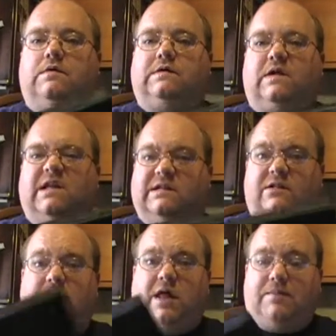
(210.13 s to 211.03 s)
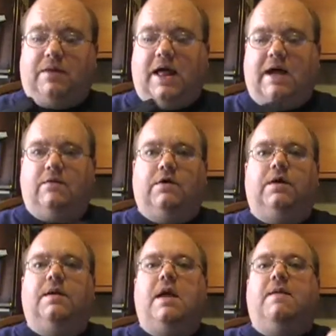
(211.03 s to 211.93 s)
so it doesn't look like
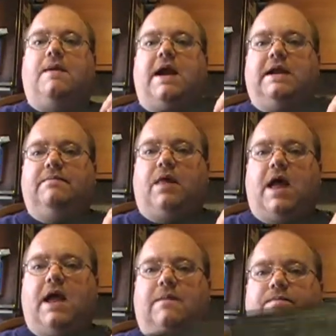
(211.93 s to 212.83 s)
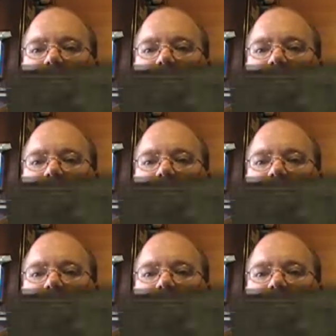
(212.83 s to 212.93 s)
plywood. Painted black,